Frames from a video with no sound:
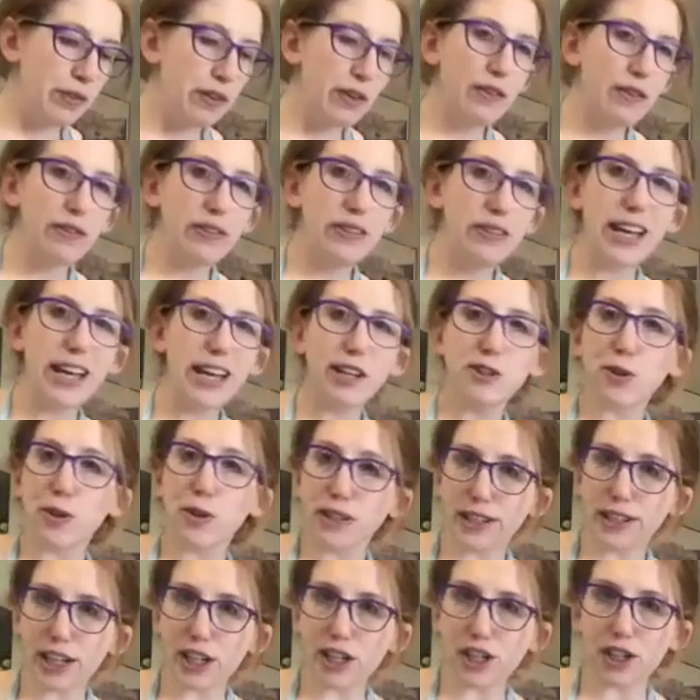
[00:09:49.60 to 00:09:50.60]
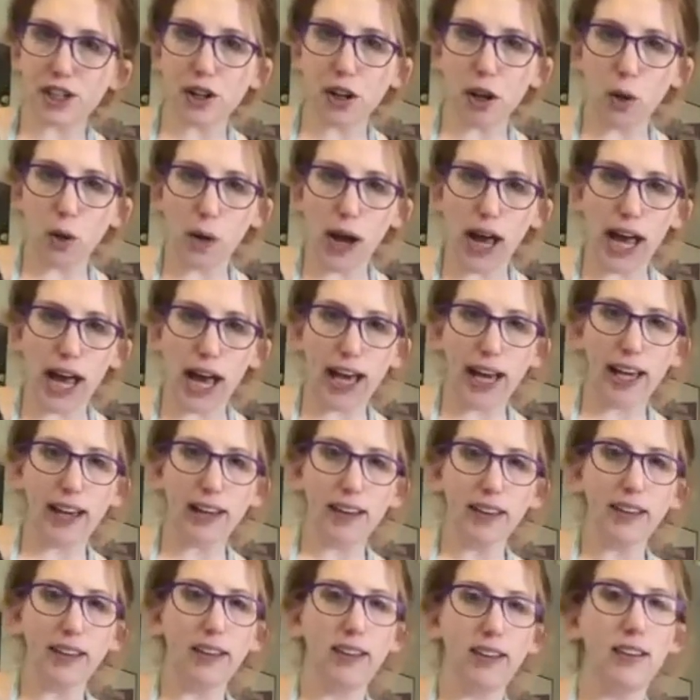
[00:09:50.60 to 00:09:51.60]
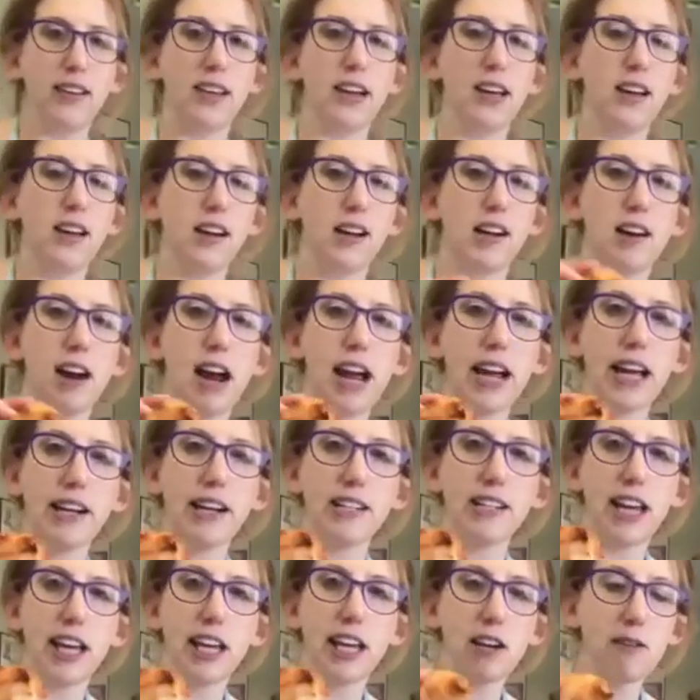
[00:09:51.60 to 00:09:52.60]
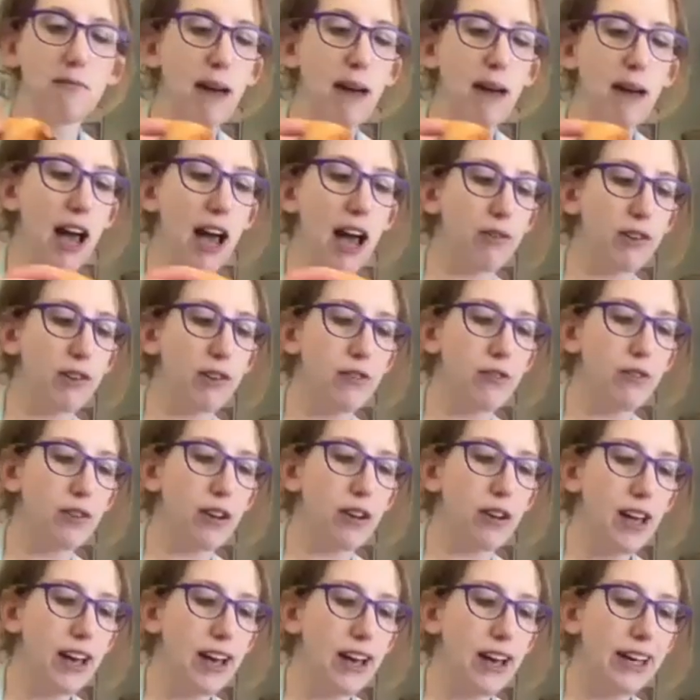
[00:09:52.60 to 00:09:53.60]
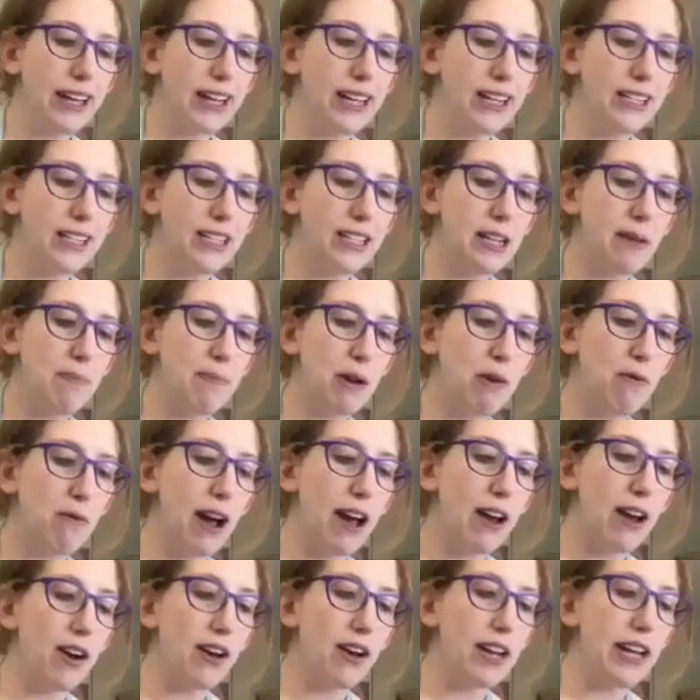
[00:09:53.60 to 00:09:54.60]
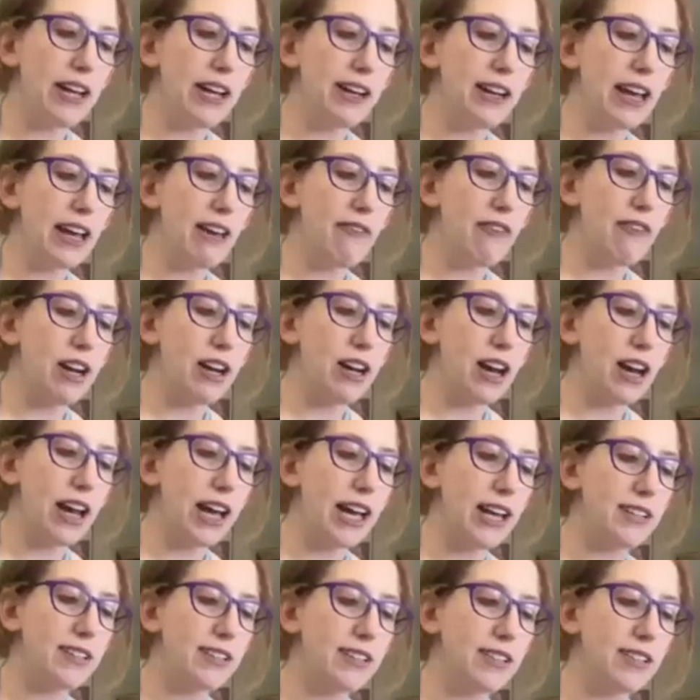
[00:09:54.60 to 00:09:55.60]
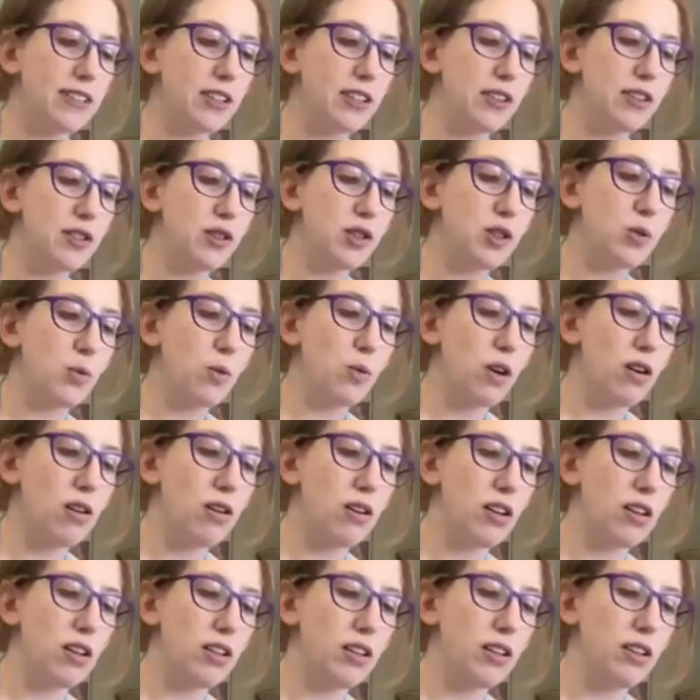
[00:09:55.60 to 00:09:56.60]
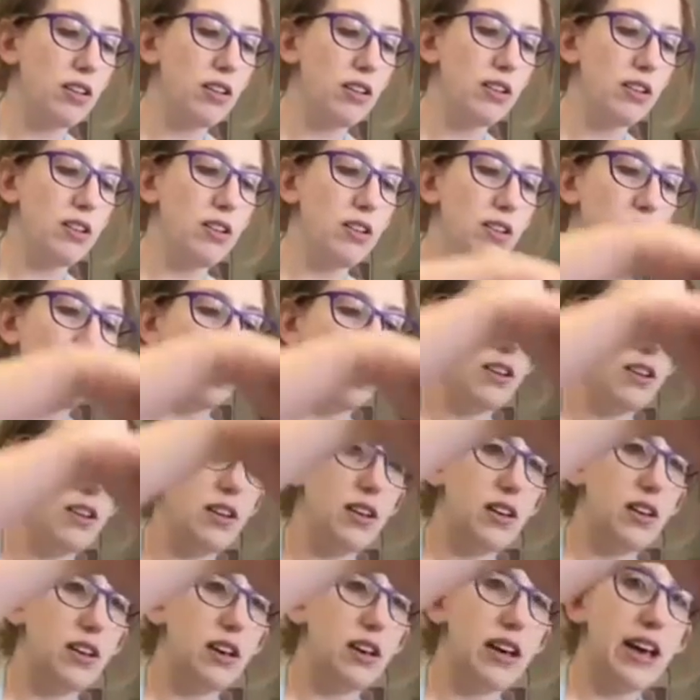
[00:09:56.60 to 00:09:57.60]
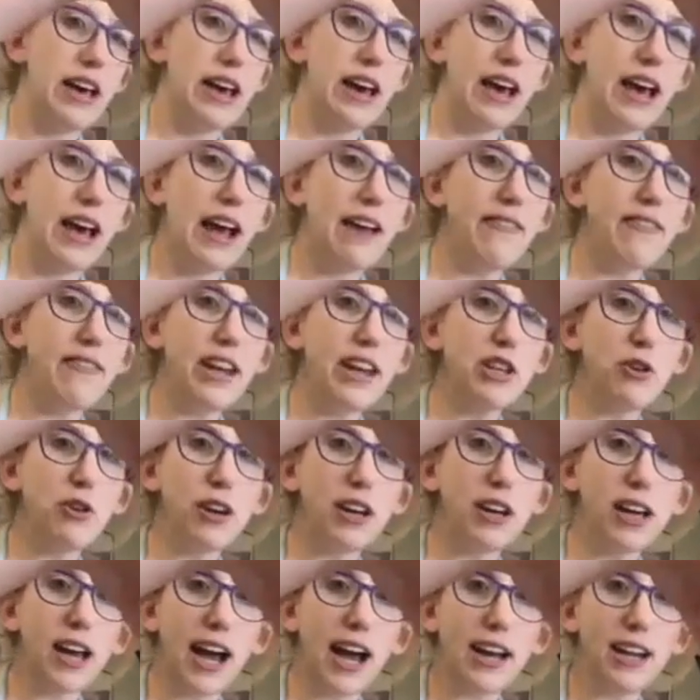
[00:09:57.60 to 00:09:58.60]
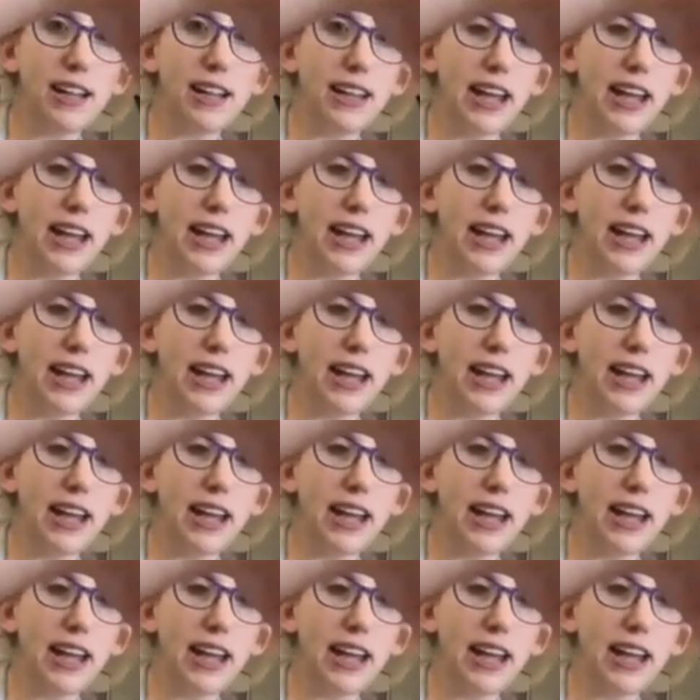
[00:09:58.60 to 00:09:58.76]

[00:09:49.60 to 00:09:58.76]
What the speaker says: The traditional way, all right, you take your macaroon, you dip it right on in, give it a nice swirl. And then you can kind of let